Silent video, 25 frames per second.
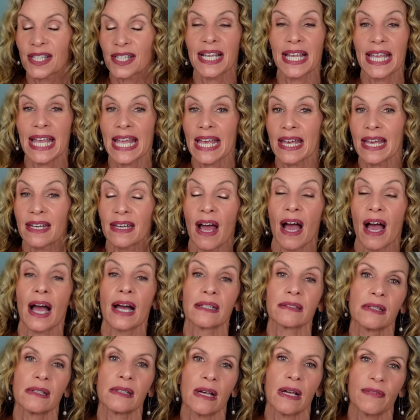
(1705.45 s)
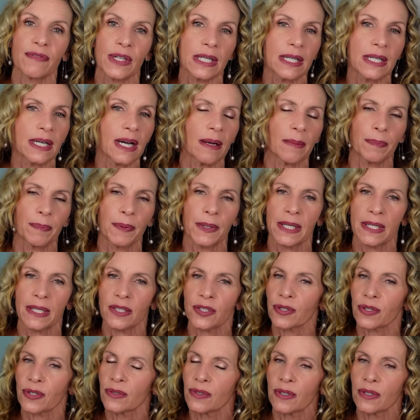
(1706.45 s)
Again, I love that
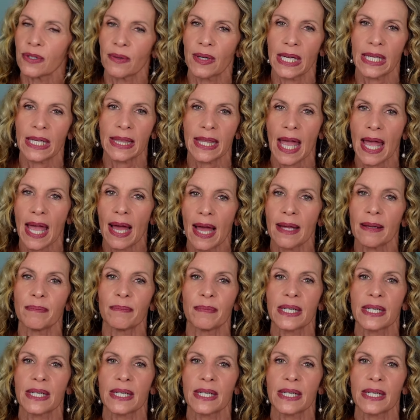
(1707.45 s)
companies are doing that